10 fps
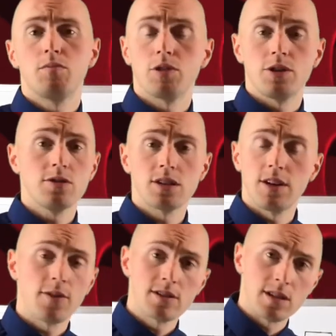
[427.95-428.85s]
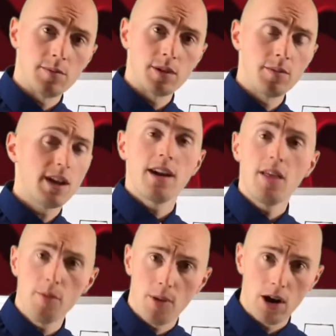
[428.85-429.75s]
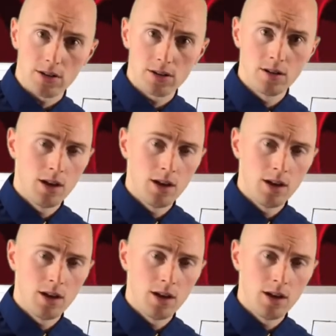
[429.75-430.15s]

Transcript: produce a different symptom than another part.